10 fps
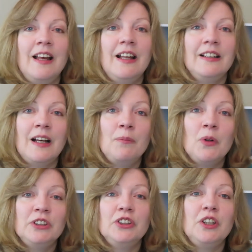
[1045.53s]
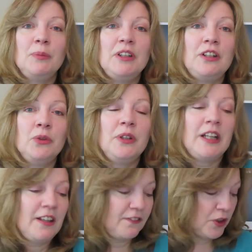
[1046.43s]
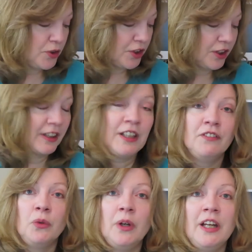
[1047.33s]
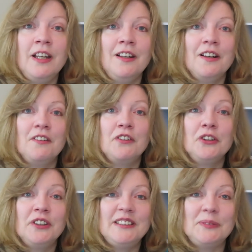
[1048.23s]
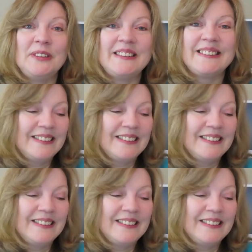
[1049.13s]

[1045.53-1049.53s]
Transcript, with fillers: And I'm also going to be doing a future giveaway for Christmas.